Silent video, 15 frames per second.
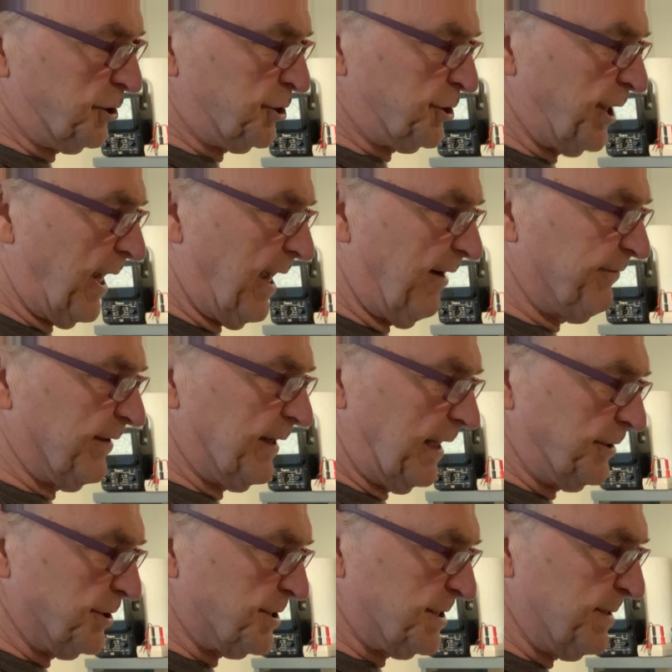shaft, and I
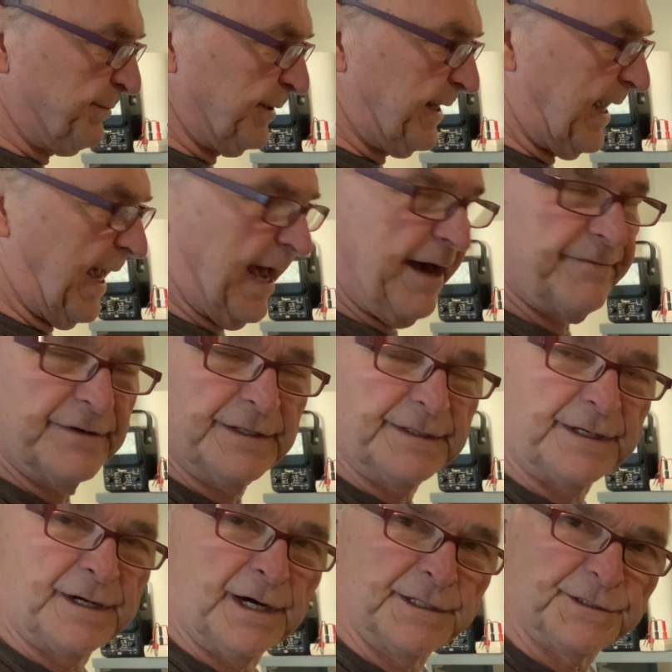just simply haven't
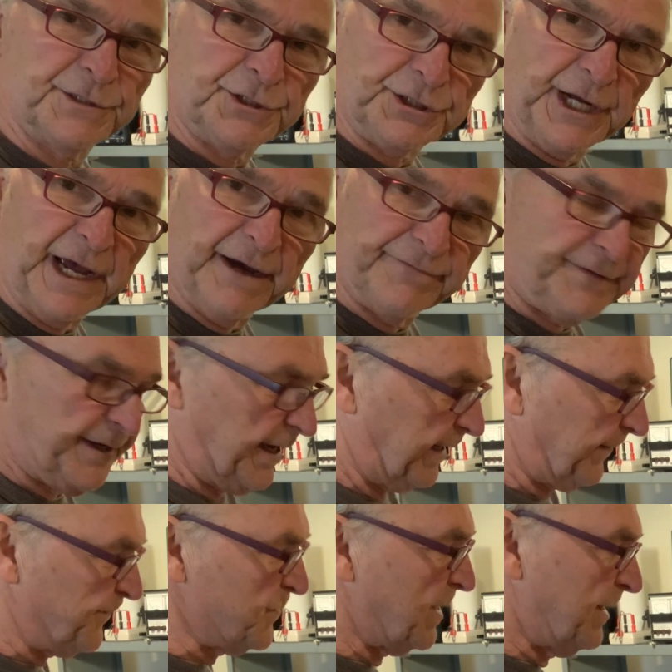cut the shaft
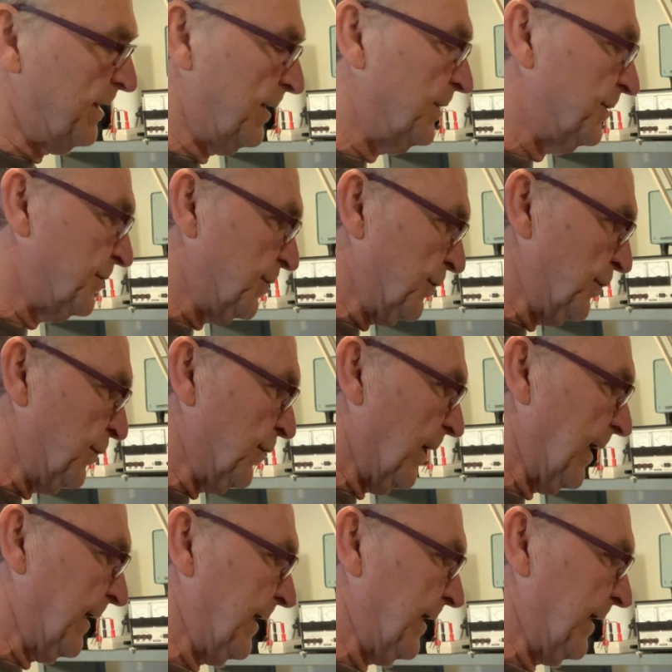yet to